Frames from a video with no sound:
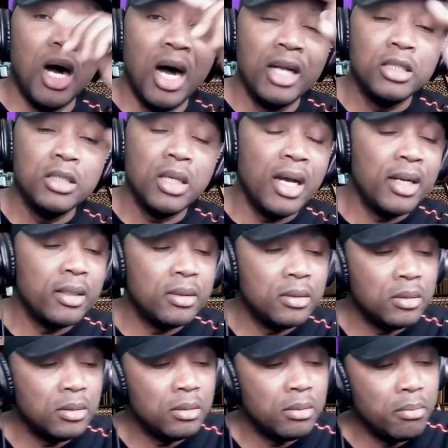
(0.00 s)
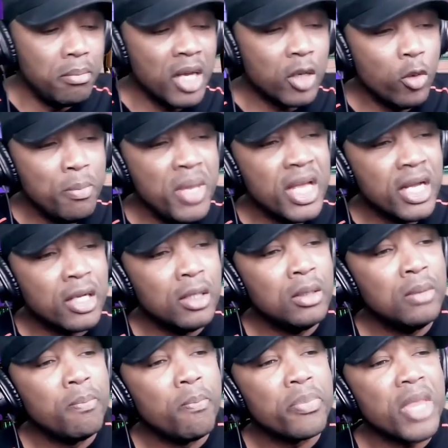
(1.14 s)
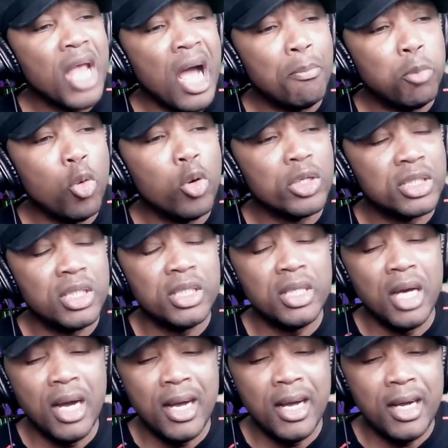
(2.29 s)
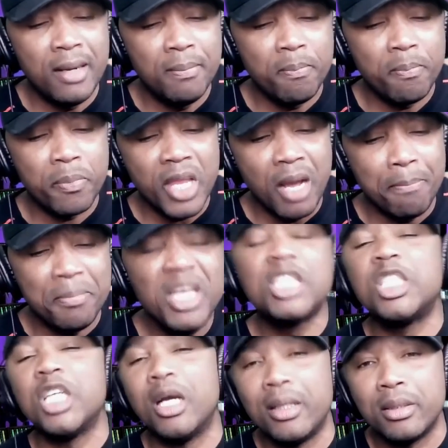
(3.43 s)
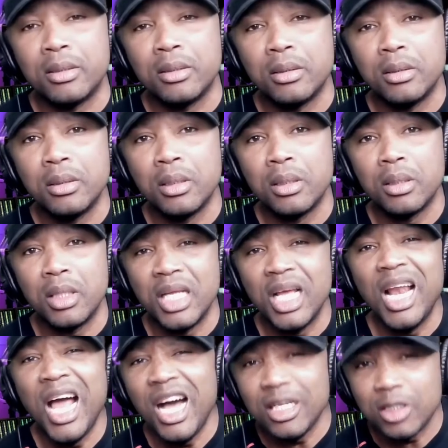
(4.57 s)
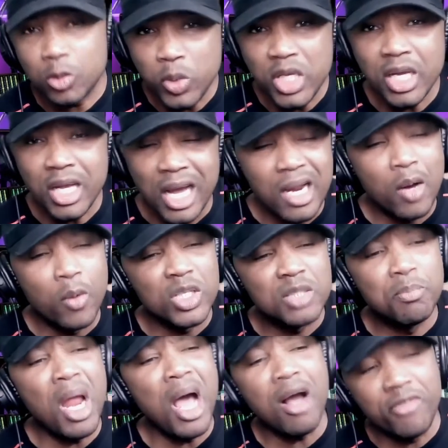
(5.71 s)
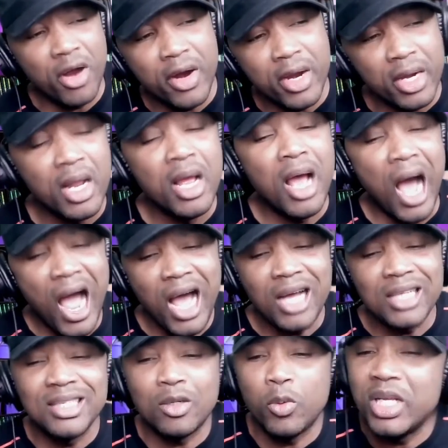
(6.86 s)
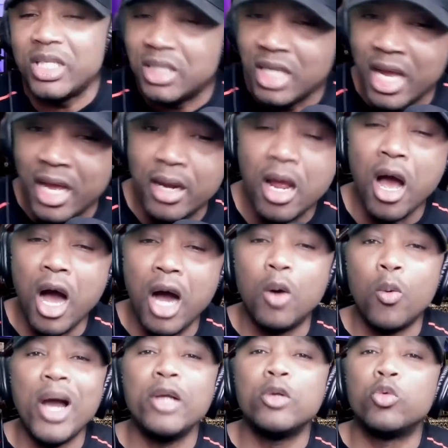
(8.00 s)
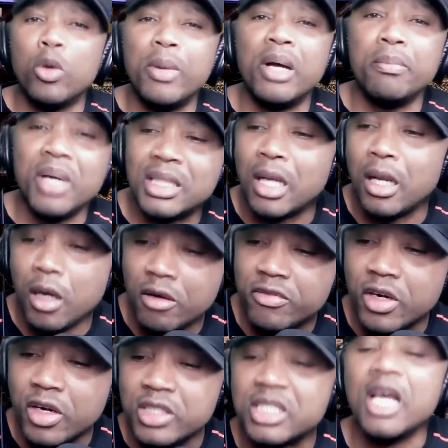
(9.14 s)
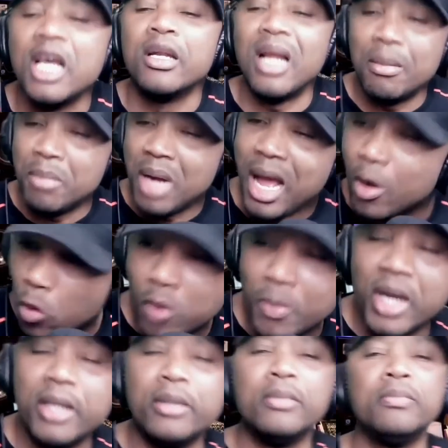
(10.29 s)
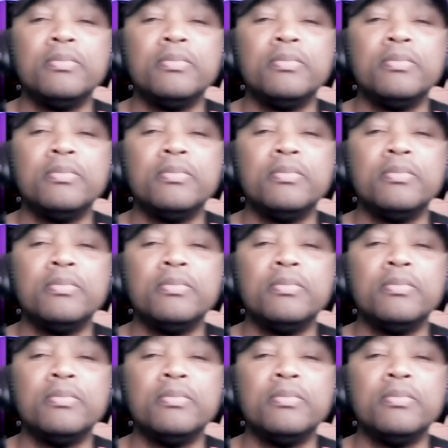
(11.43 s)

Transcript: And Equimingle, I posted picture the last week when I was black parent. I asked the question: are white woman better lovers than black woman?